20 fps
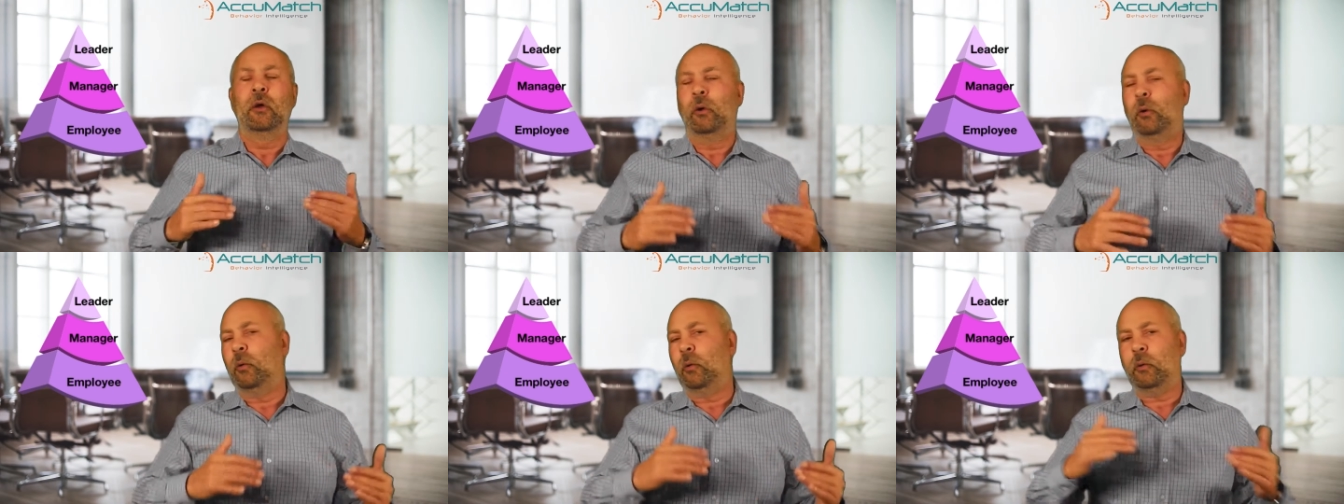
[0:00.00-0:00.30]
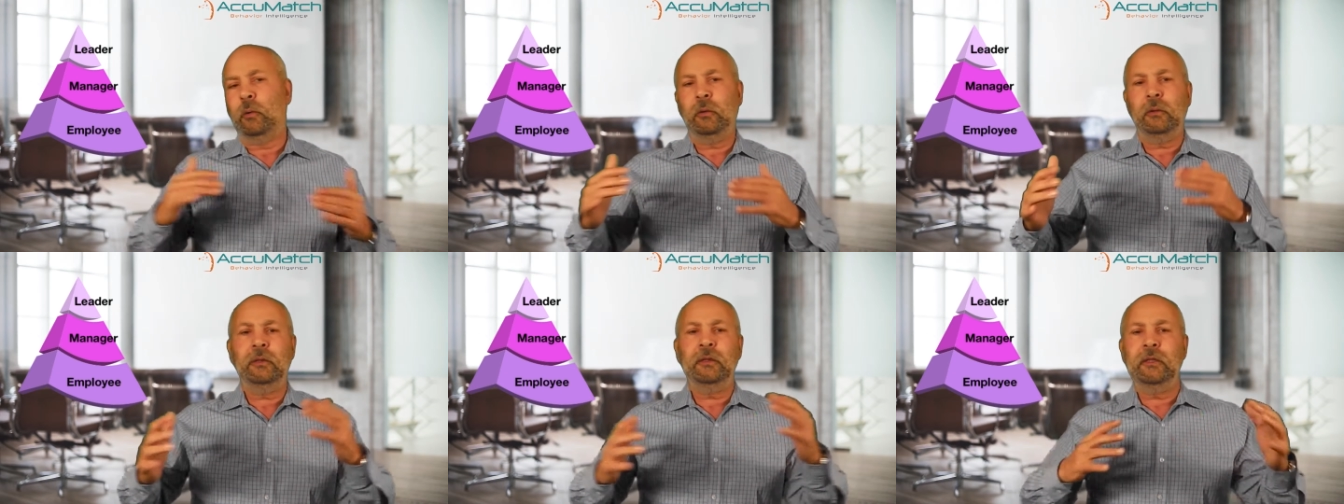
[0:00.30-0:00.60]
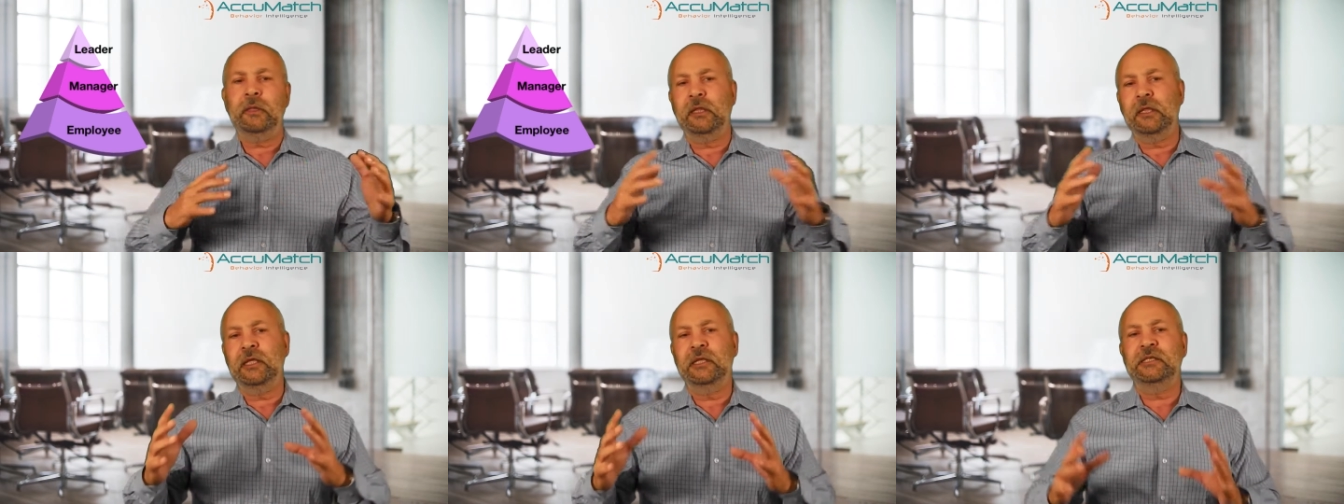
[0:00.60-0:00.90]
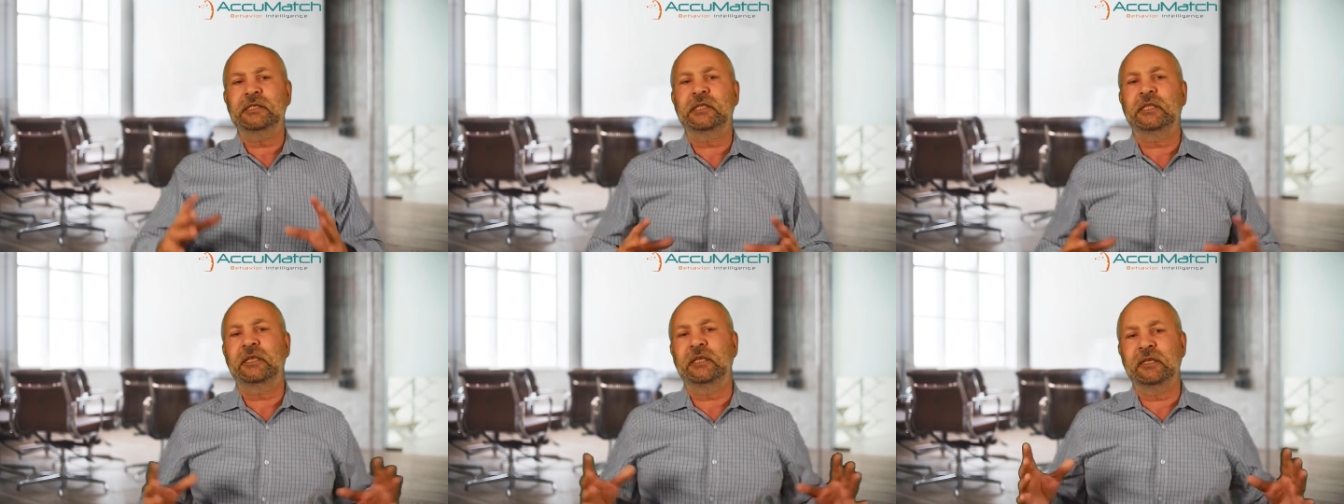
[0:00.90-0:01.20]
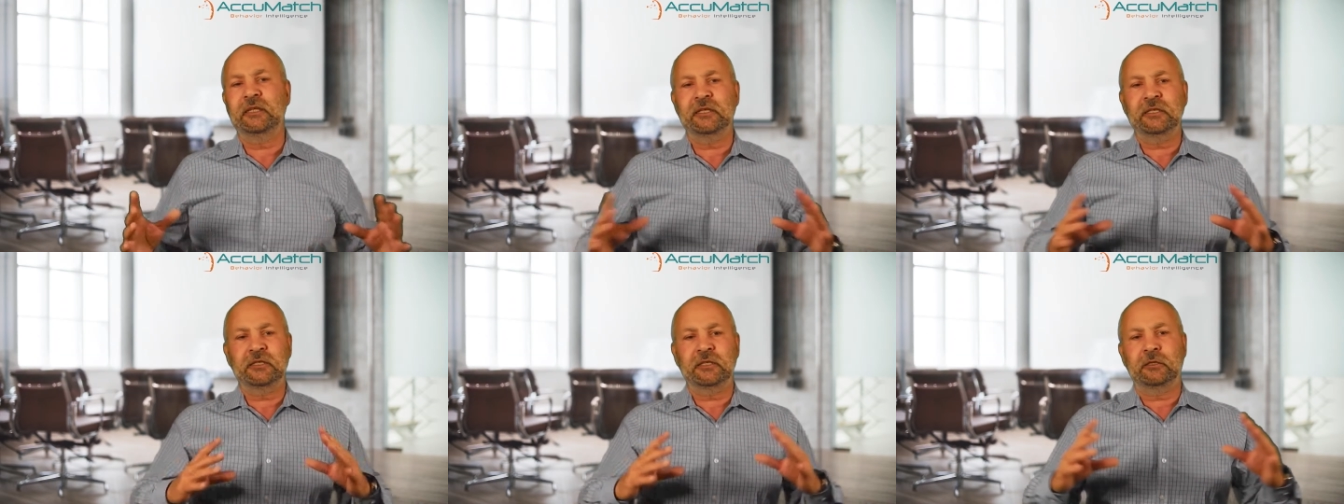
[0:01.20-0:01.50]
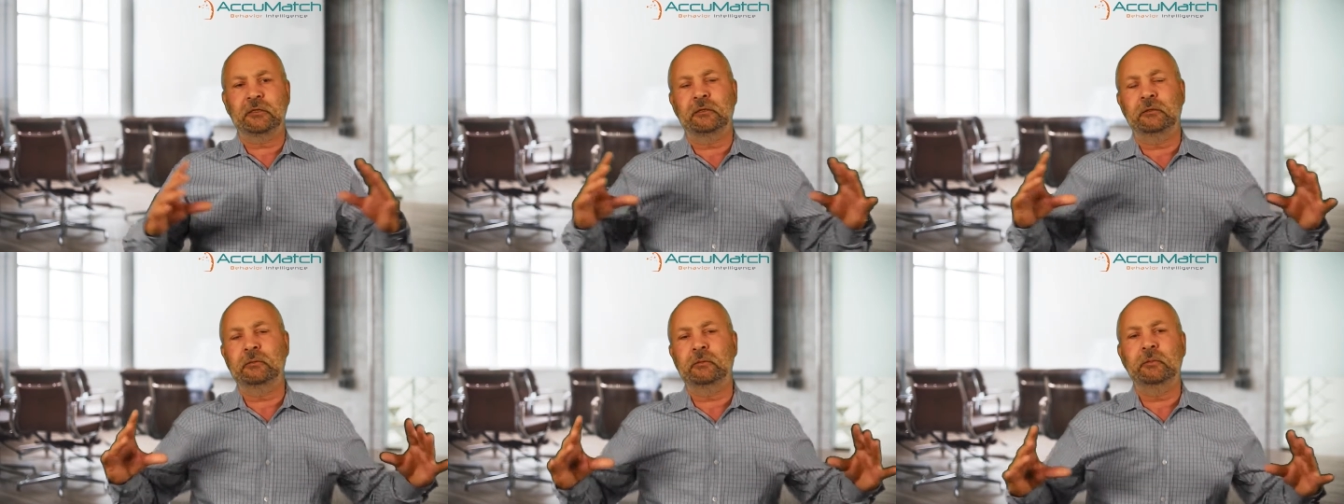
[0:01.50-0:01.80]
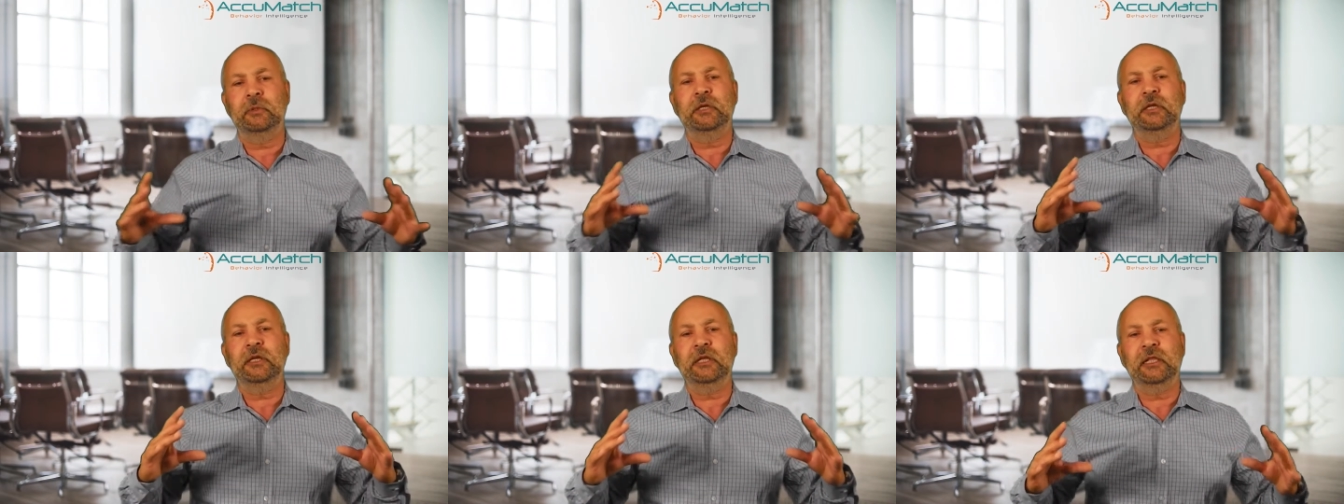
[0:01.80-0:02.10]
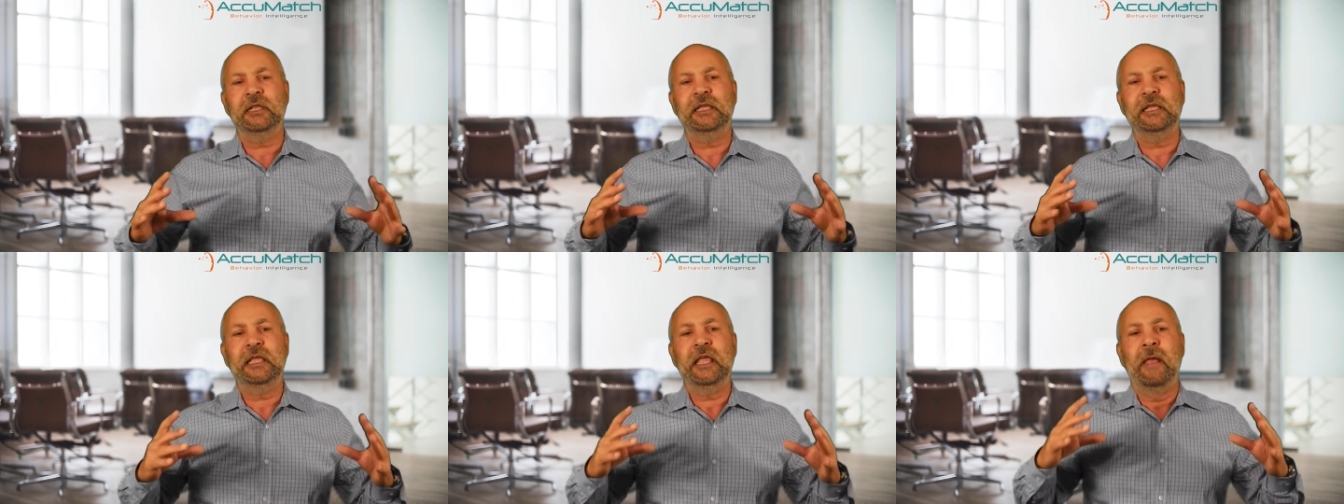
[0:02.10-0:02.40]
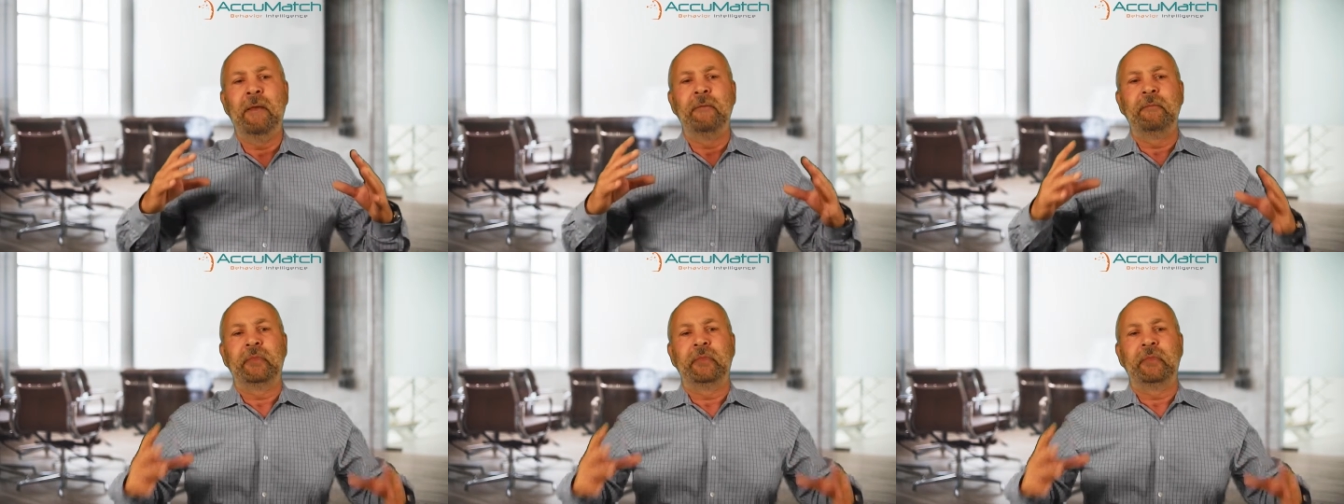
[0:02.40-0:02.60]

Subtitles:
all of these things that are really